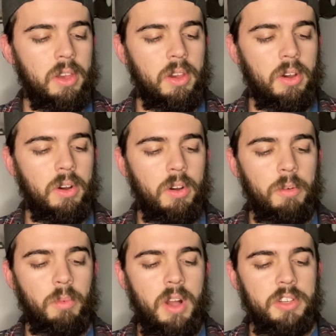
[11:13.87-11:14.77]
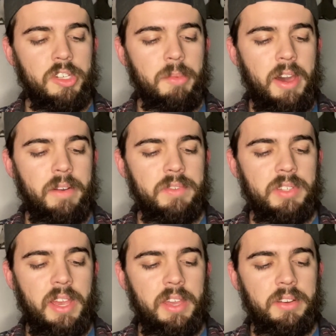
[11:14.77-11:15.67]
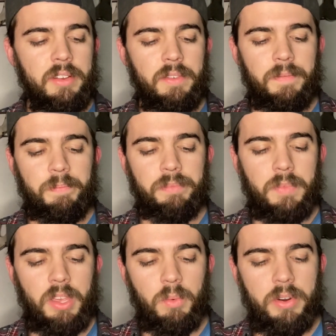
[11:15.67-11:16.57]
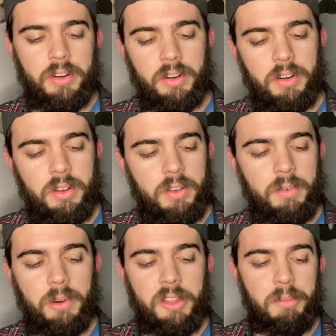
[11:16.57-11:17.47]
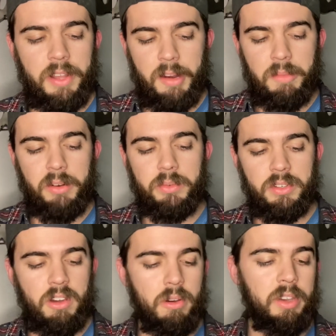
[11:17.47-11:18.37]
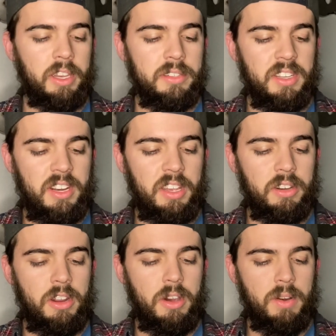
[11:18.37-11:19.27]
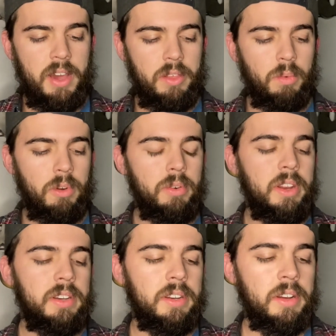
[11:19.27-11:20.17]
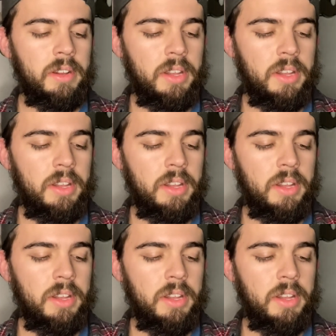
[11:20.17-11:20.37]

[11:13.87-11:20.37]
Holm watched him out of sight. He wondered where the blind man was going, and did he know how the road ended?